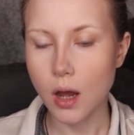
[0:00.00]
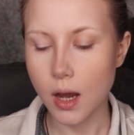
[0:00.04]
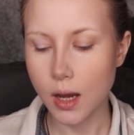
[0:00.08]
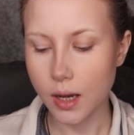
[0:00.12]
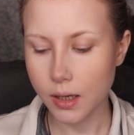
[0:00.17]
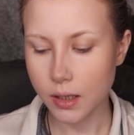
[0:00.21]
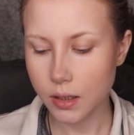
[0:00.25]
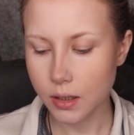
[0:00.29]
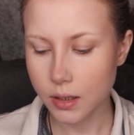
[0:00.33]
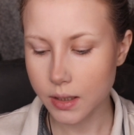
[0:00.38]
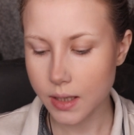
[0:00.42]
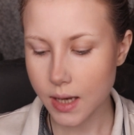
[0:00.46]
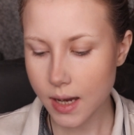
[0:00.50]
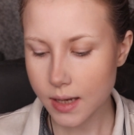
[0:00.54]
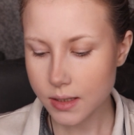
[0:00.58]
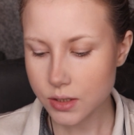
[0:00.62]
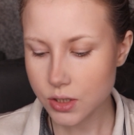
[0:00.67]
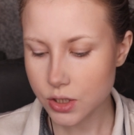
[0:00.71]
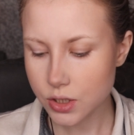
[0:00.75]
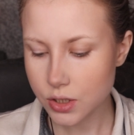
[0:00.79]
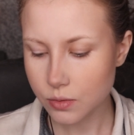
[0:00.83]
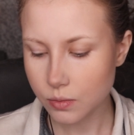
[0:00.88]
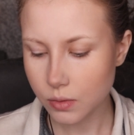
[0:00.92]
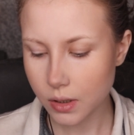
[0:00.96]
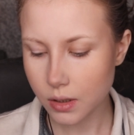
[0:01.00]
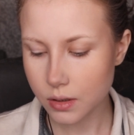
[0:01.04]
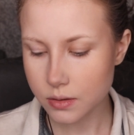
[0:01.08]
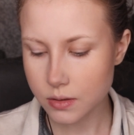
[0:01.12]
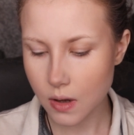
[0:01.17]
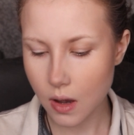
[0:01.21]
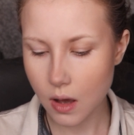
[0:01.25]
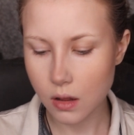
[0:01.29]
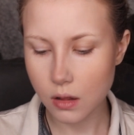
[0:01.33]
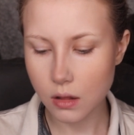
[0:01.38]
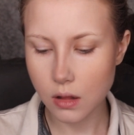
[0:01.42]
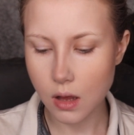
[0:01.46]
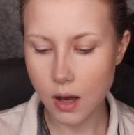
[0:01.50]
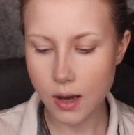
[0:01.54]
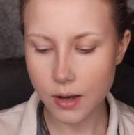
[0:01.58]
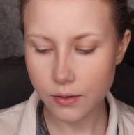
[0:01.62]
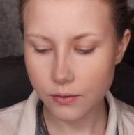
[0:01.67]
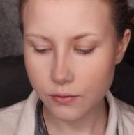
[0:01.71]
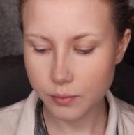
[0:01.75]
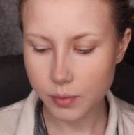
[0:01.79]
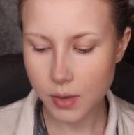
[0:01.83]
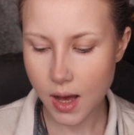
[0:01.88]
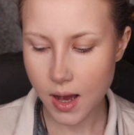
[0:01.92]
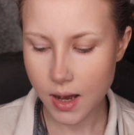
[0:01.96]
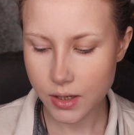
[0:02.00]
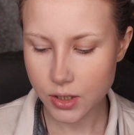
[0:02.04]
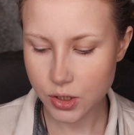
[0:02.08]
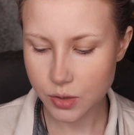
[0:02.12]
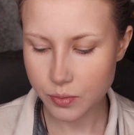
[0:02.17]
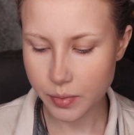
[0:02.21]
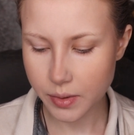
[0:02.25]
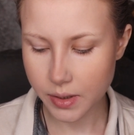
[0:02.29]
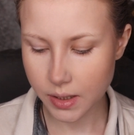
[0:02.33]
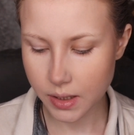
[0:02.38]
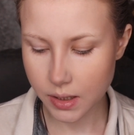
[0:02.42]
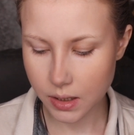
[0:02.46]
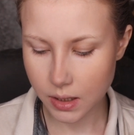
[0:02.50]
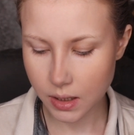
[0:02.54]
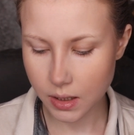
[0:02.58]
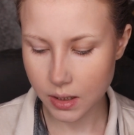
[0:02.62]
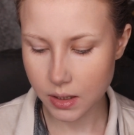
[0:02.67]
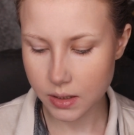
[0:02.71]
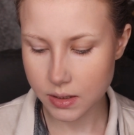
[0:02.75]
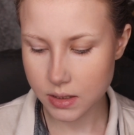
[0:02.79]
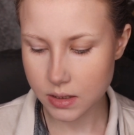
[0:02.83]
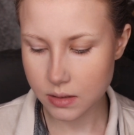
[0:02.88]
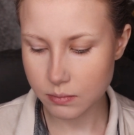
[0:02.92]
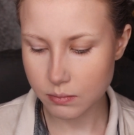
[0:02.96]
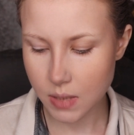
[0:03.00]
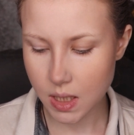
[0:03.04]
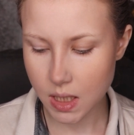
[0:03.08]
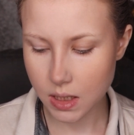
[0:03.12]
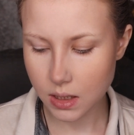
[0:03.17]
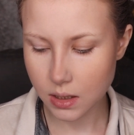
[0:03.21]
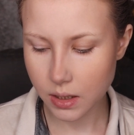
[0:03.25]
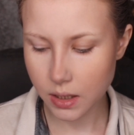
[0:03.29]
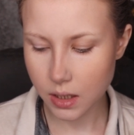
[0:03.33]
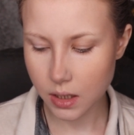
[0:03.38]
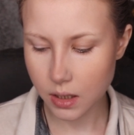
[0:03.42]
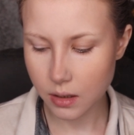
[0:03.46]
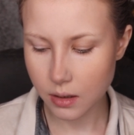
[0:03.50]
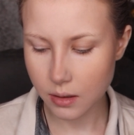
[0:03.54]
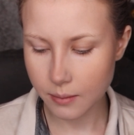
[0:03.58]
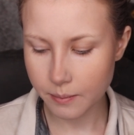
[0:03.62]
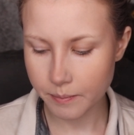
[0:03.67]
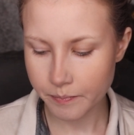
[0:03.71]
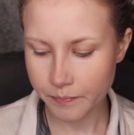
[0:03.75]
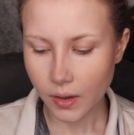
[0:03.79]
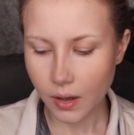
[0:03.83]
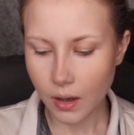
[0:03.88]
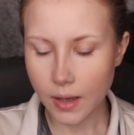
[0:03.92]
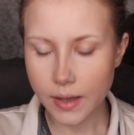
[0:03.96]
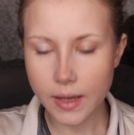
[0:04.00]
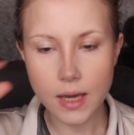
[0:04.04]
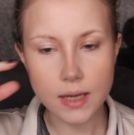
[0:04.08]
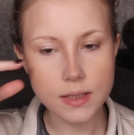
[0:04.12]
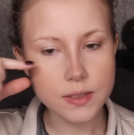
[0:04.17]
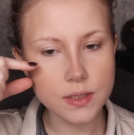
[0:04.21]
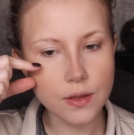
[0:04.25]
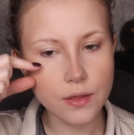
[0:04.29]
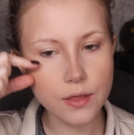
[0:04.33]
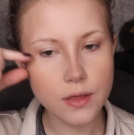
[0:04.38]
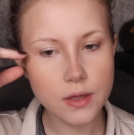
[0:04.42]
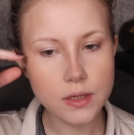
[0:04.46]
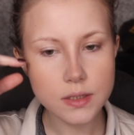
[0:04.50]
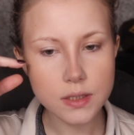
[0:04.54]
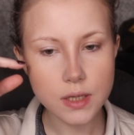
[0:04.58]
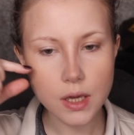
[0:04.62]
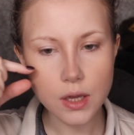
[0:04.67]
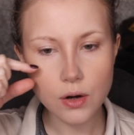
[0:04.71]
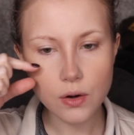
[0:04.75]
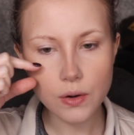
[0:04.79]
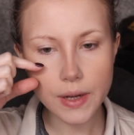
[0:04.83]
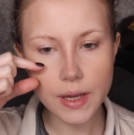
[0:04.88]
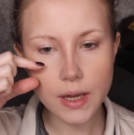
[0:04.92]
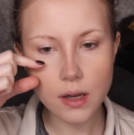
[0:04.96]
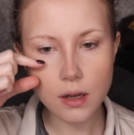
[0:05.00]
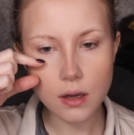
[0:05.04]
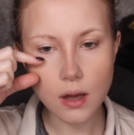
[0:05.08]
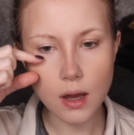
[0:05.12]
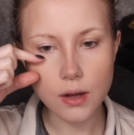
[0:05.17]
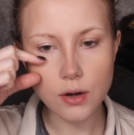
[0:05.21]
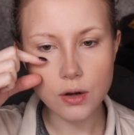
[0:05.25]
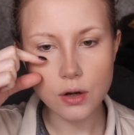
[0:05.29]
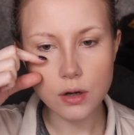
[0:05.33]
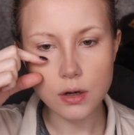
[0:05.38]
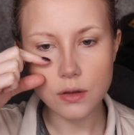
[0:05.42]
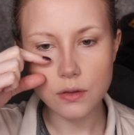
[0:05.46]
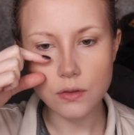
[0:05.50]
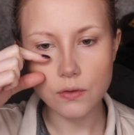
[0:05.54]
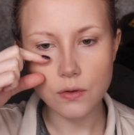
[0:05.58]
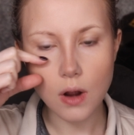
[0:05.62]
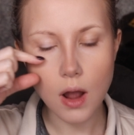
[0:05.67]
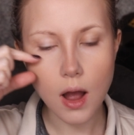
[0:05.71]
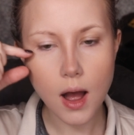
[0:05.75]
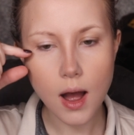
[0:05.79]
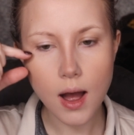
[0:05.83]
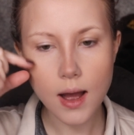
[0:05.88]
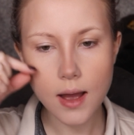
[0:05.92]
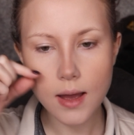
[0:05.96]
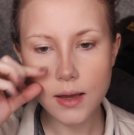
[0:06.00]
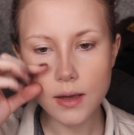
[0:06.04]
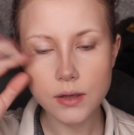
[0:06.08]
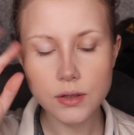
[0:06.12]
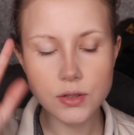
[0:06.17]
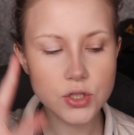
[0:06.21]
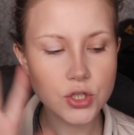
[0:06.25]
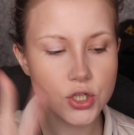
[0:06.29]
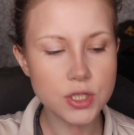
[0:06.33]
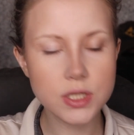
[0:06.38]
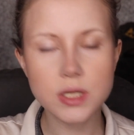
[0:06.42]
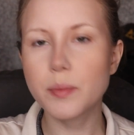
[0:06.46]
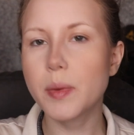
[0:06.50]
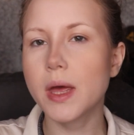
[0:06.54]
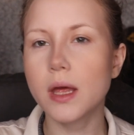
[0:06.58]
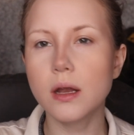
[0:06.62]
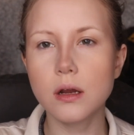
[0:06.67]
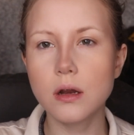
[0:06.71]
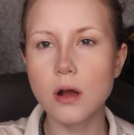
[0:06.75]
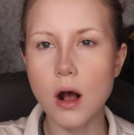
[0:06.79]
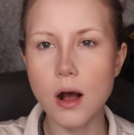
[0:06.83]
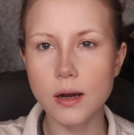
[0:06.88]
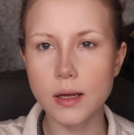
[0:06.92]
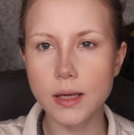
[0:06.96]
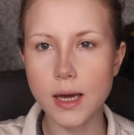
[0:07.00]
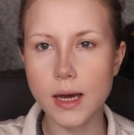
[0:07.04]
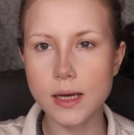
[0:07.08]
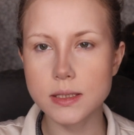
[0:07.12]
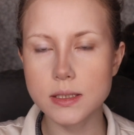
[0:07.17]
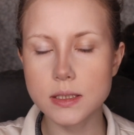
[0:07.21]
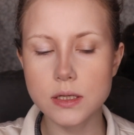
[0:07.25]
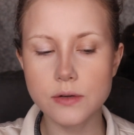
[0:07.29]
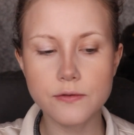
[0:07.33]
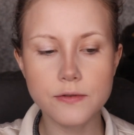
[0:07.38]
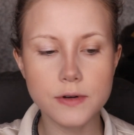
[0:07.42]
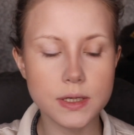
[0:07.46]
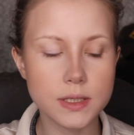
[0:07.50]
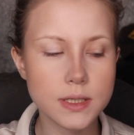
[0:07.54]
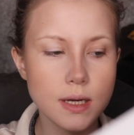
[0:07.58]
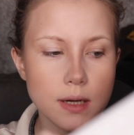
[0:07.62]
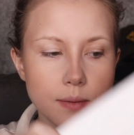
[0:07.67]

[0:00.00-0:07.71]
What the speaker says: I guess she wears a lot of blush, but it's mainly, I guess, in this area underneath her eye. It's just depending on, I guess, different